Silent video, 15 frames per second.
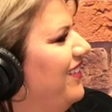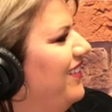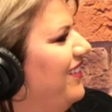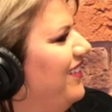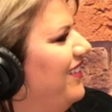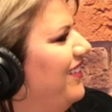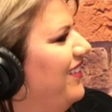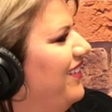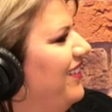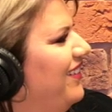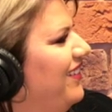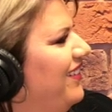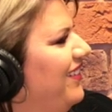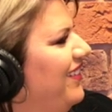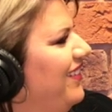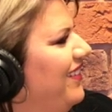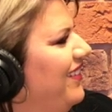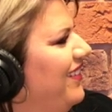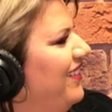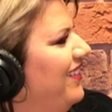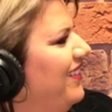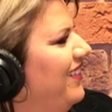
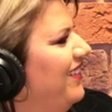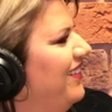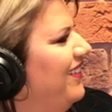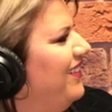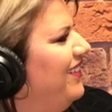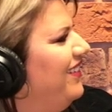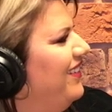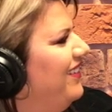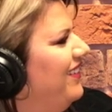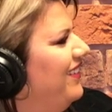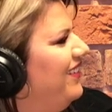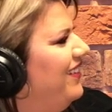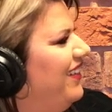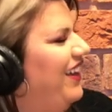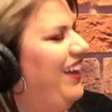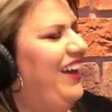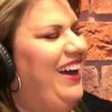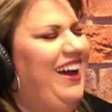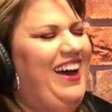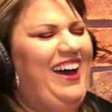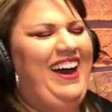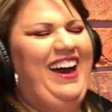
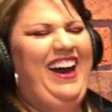(silent)